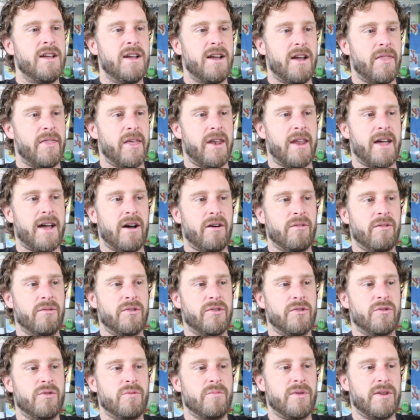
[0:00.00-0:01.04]
and then
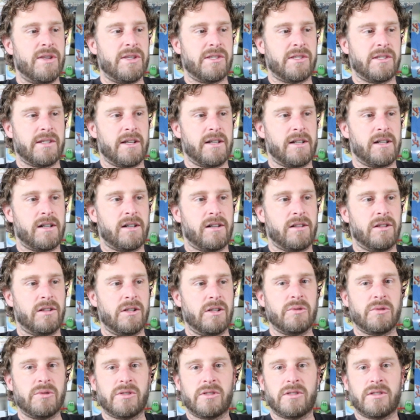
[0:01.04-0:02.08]
Houndoom is like
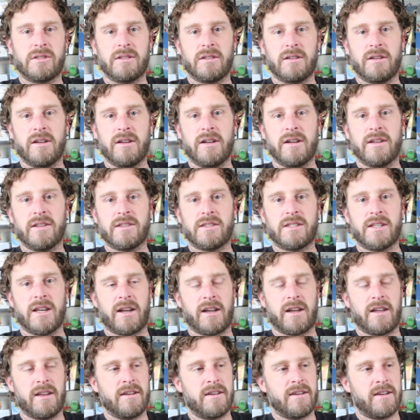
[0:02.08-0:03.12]
close
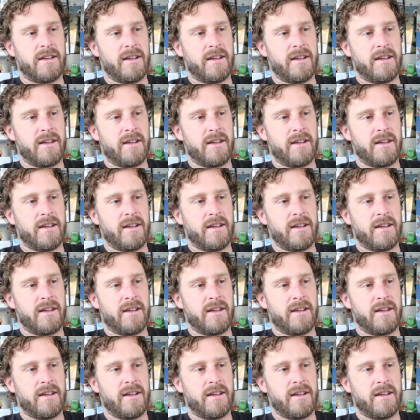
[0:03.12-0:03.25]
second.